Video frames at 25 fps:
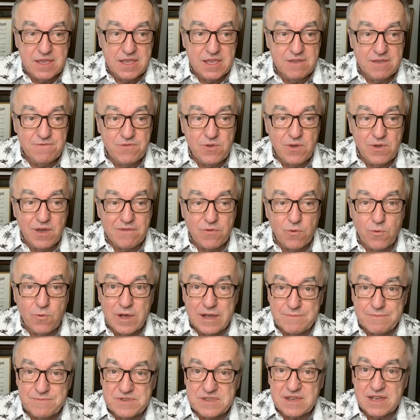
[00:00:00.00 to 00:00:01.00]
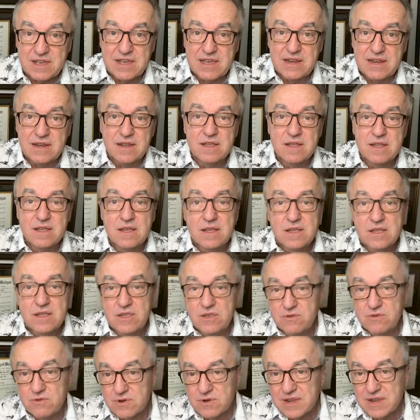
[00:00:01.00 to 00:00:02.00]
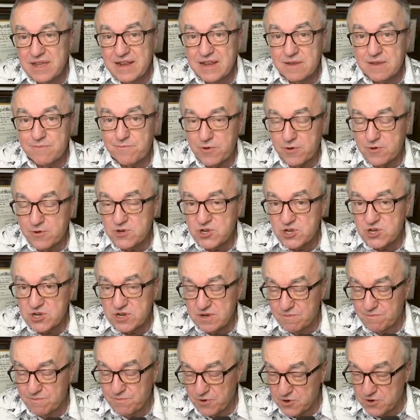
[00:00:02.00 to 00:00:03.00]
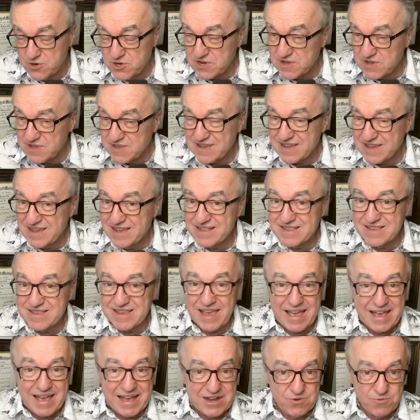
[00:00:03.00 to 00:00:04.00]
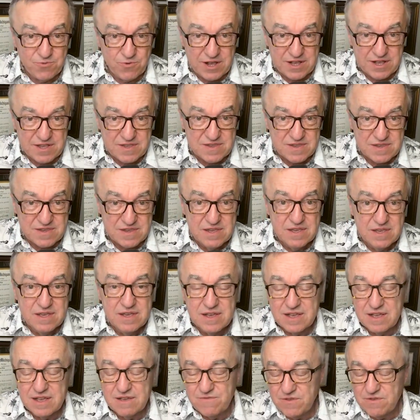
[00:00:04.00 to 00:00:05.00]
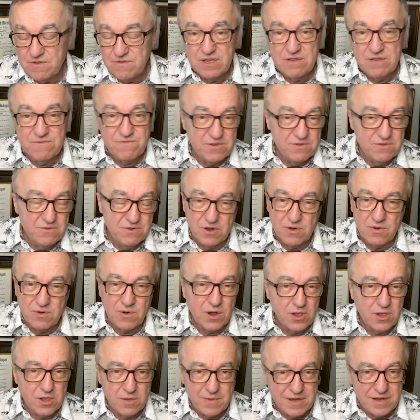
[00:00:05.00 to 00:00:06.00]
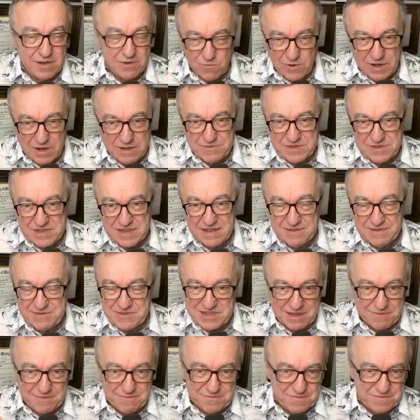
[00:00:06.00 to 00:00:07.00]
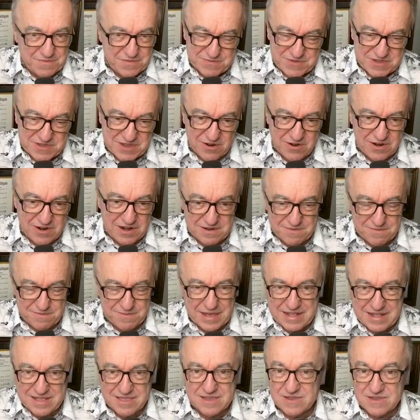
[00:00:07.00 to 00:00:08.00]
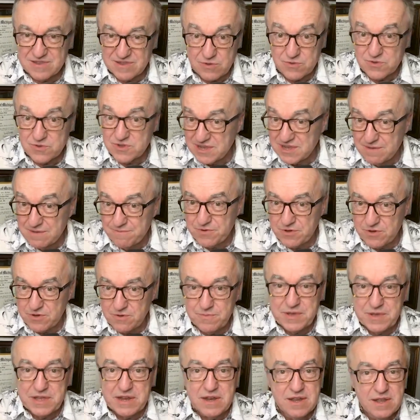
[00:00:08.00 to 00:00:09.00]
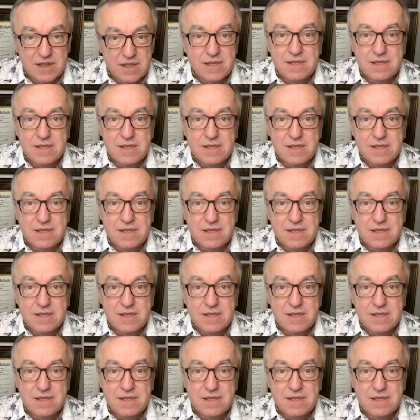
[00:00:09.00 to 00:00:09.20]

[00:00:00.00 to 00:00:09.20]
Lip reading: If you have a website, you will need to purchase its address. If you know all about websites, I'm sorry to make this so simple, but